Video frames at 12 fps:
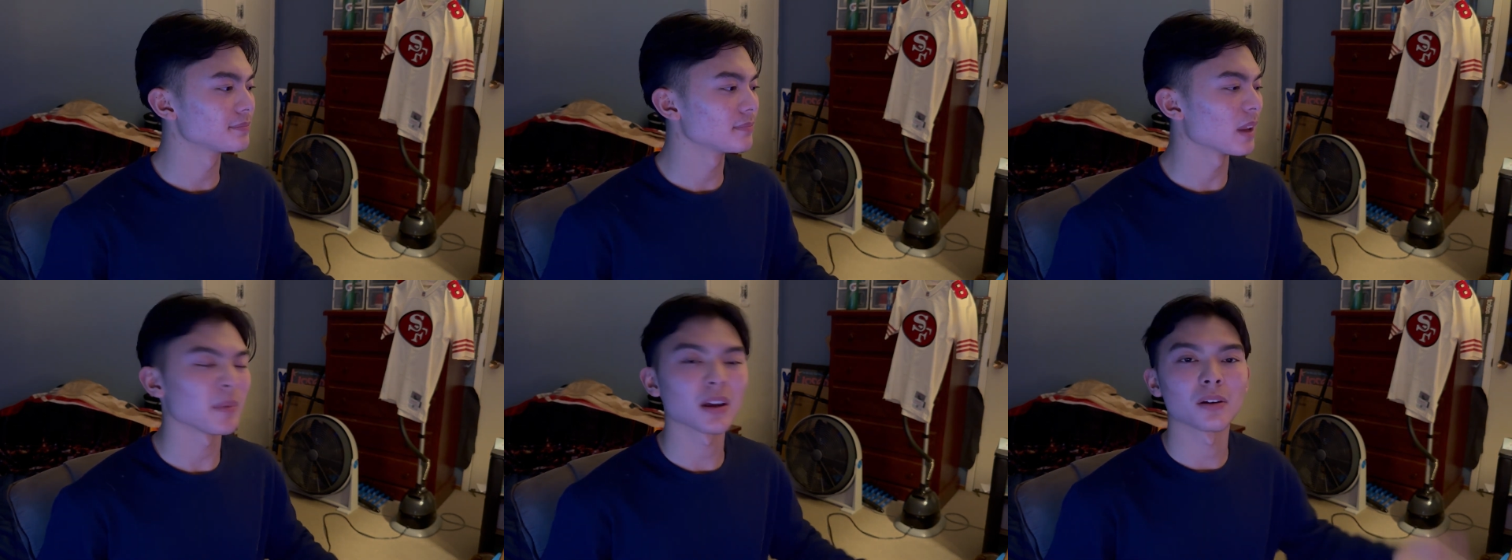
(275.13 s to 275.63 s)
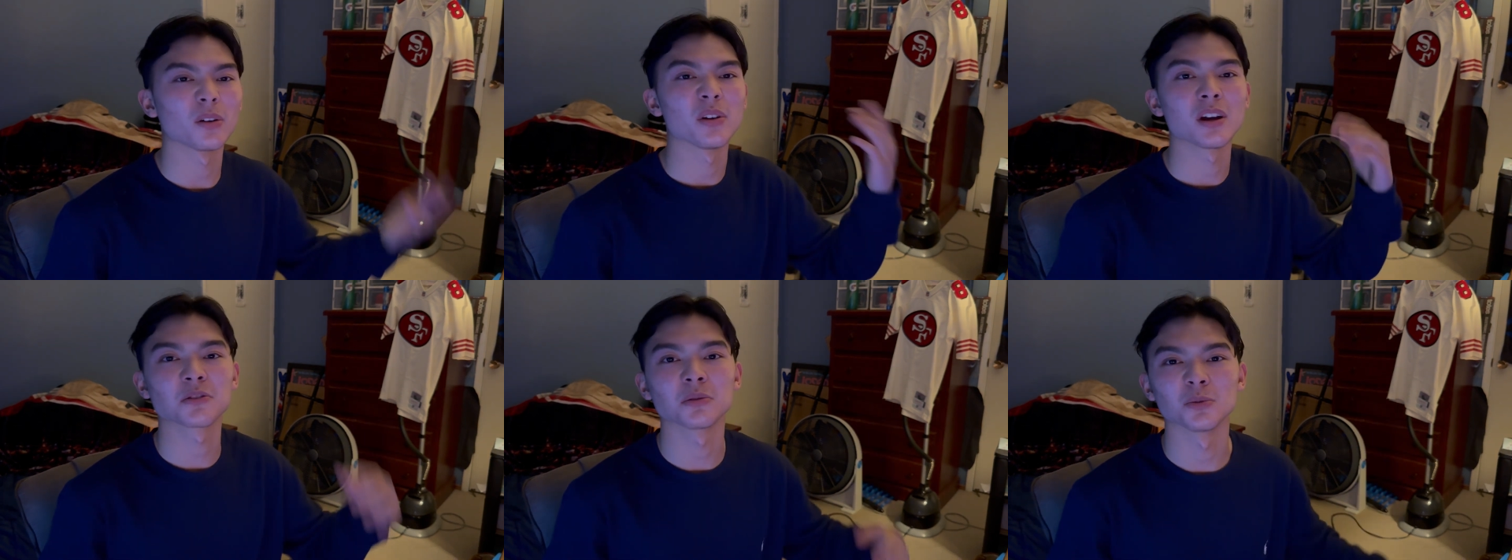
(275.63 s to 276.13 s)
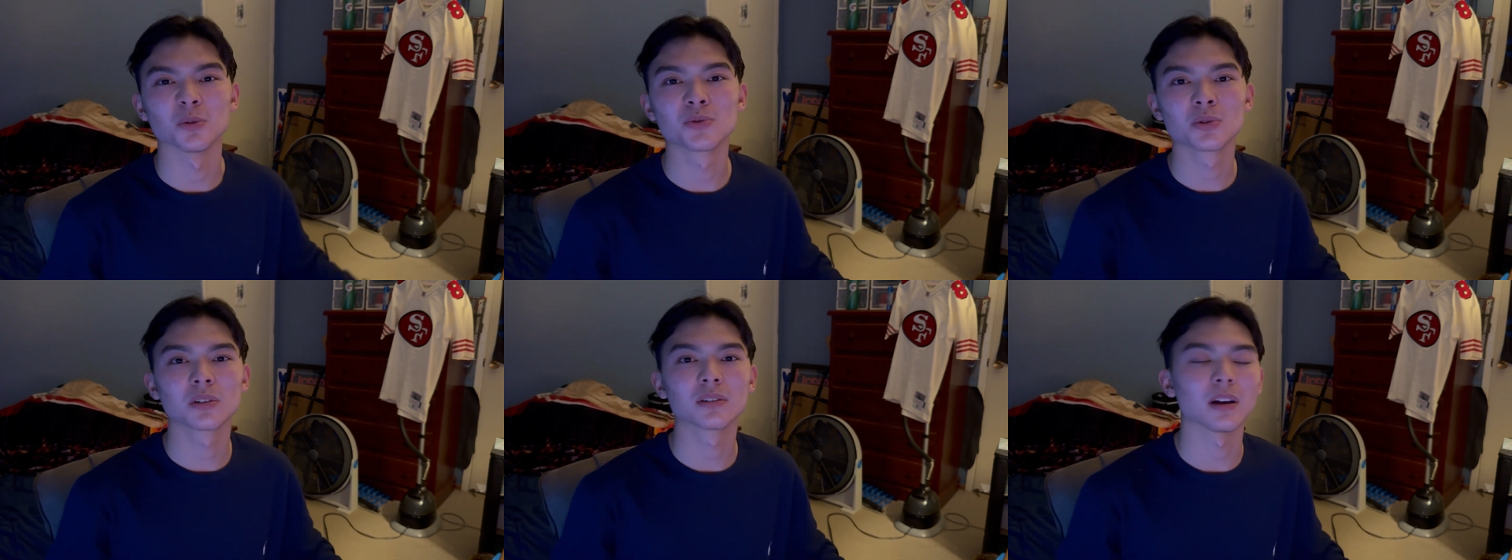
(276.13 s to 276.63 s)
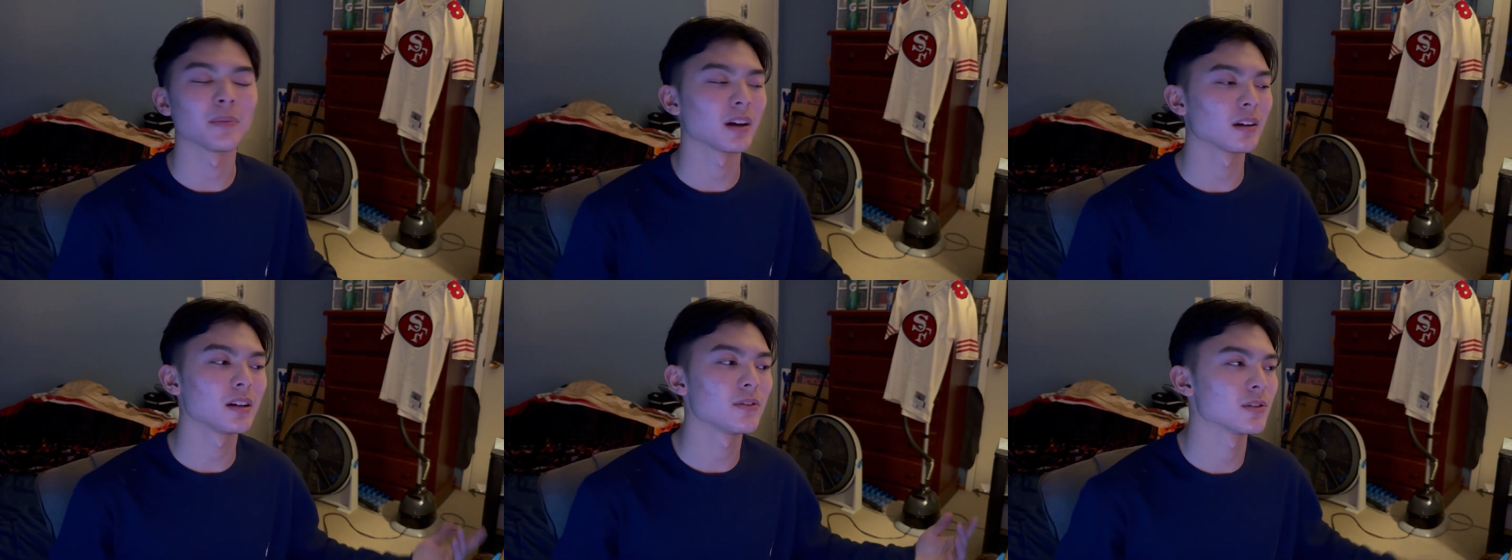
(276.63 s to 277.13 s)
I mean, I don't know, you guys want room tour? I mean, I
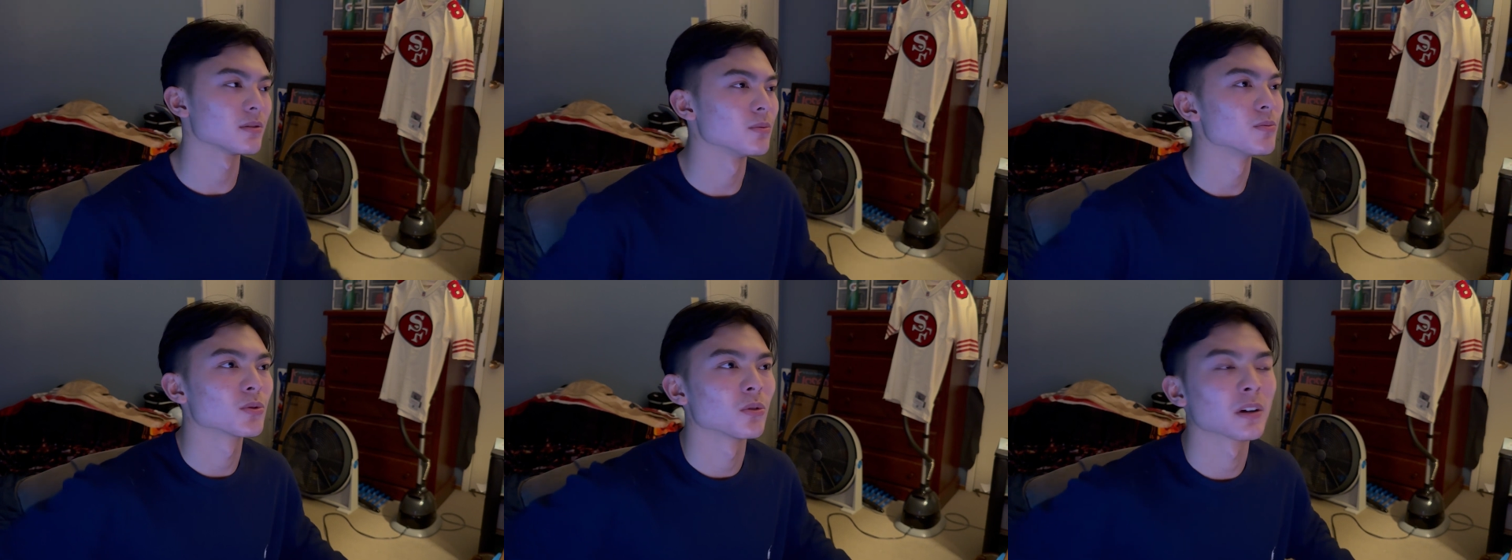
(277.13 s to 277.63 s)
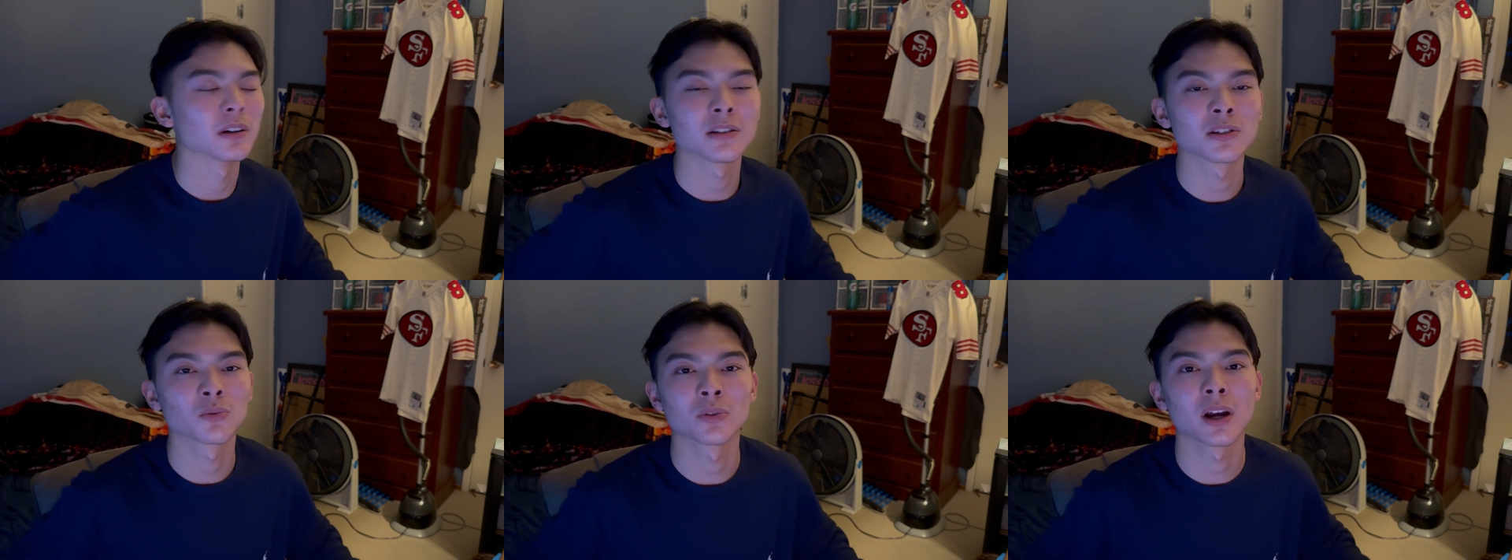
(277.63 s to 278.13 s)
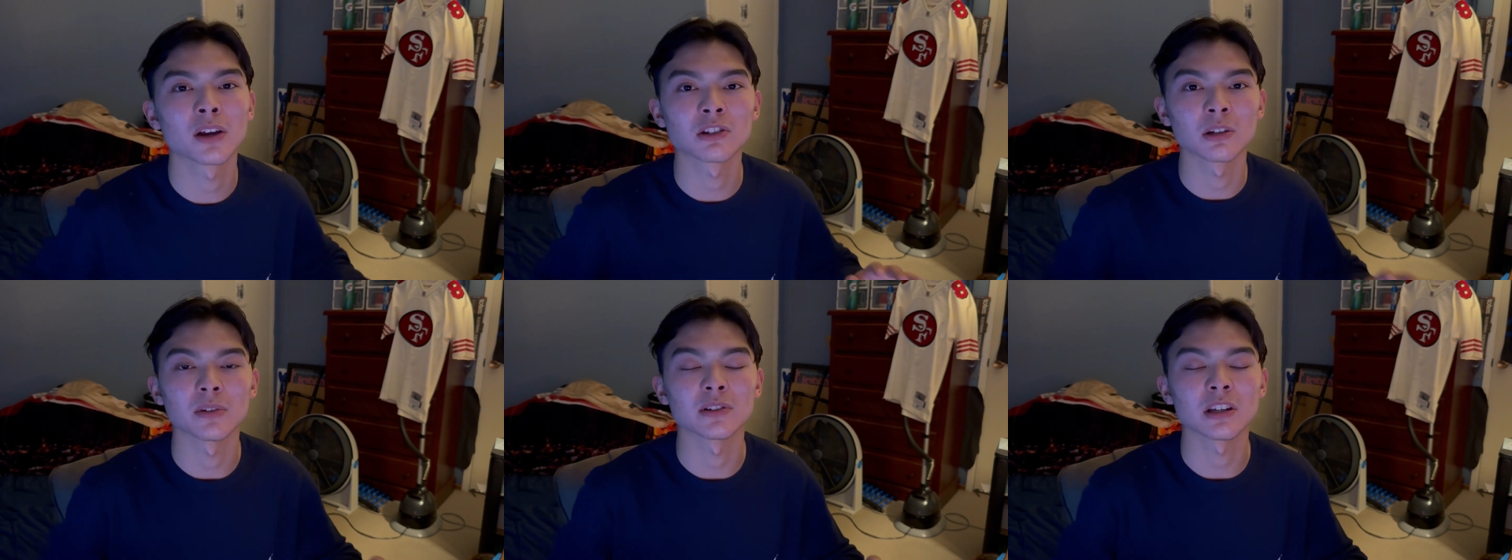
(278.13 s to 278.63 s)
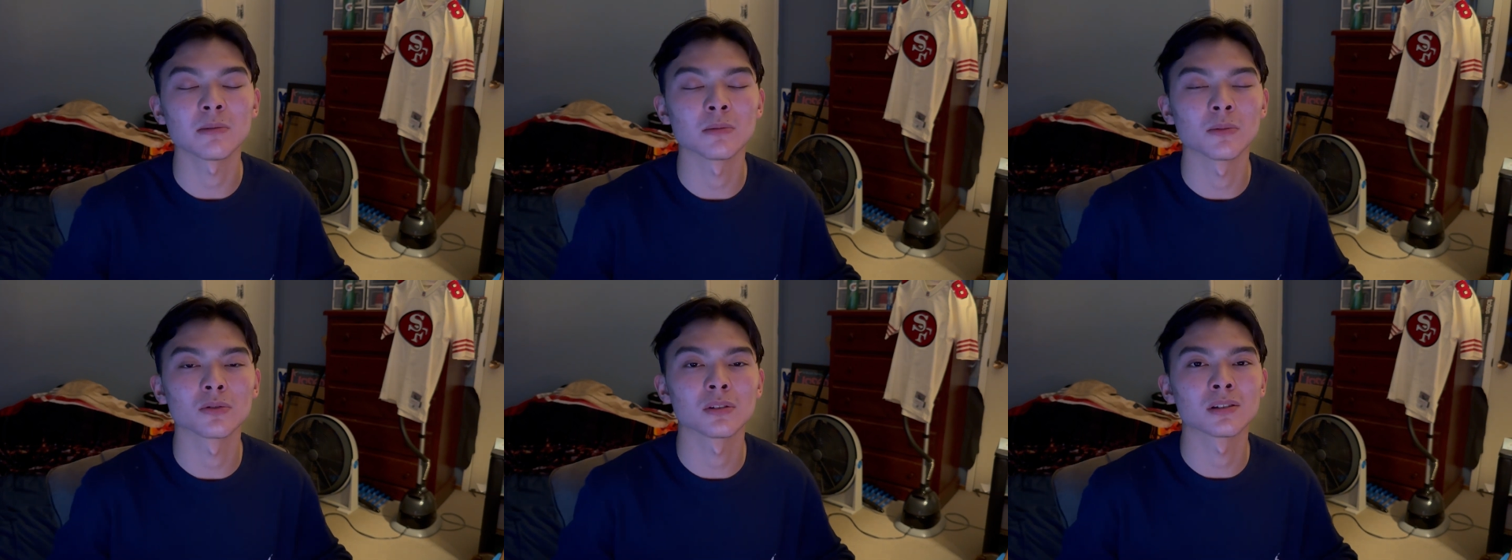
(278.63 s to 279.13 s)
can give you a room tour, because this is where you're actually going to be seeing me
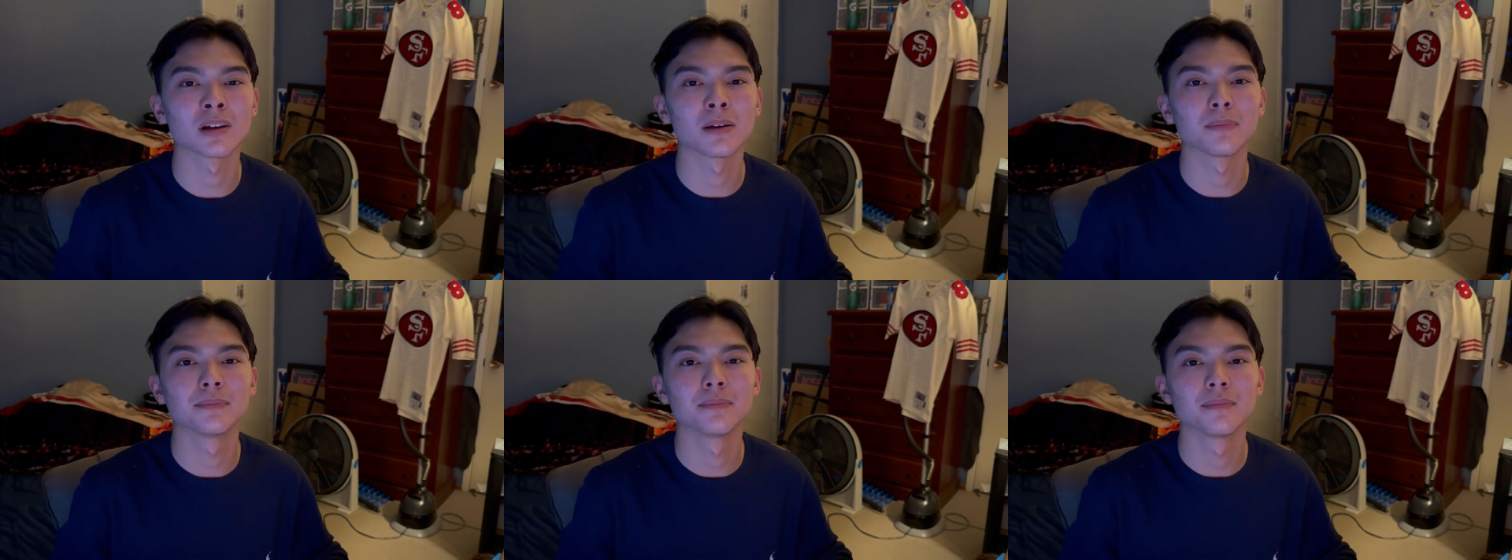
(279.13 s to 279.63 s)
most of the time.